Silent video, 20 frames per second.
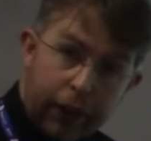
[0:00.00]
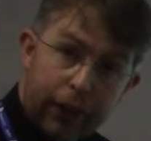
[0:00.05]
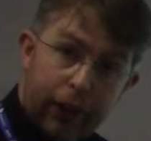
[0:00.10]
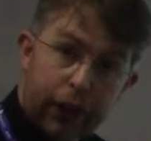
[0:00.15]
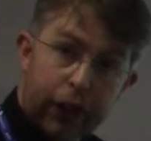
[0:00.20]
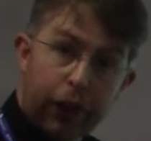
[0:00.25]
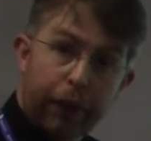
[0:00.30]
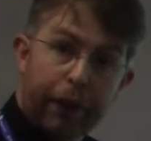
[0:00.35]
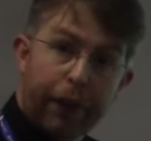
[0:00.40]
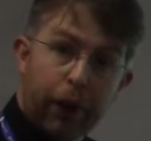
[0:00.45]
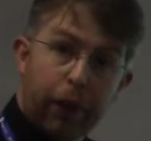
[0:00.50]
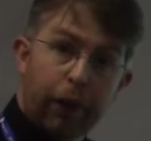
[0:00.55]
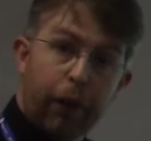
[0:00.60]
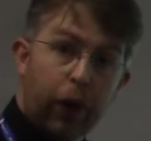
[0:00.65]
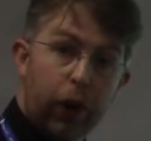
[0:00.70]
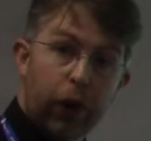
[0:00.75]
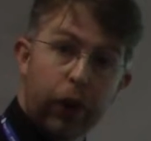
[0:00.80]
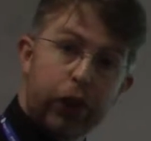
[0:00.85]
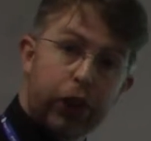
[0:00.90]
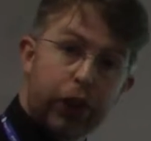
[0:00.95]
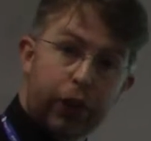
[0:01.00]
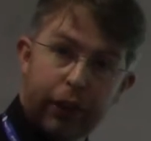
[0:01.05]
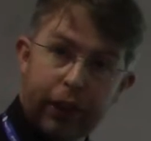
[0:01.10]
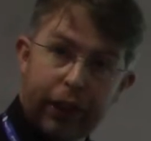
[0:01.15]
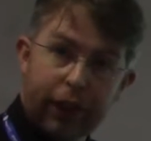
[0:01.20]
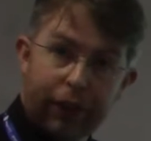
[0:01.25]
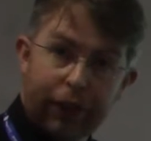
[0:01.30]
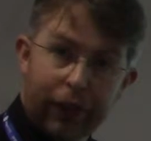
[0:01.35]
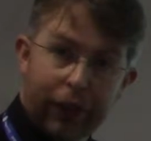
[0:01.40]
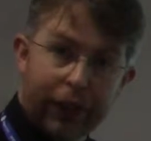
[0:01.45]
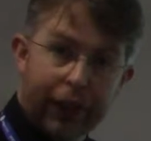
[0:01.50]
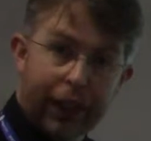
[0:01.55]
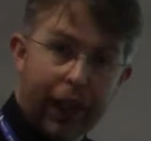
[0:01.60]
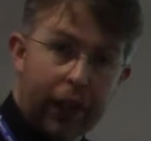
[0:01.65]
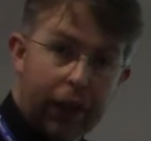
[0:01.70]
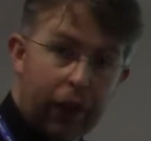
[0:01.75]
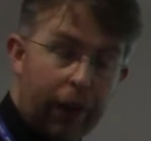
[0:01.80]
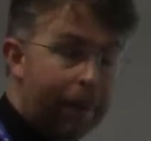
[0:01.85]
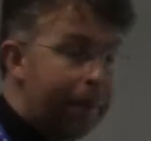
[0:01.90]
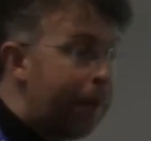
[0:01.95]
doing the rules to a different
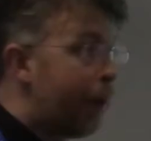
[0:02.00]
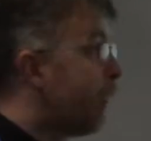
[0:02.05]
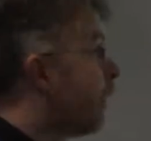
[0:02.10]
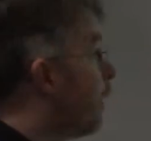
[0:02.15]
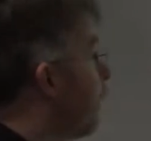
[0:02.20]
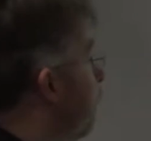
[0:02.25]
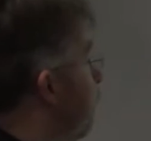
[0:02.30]
set of numbers.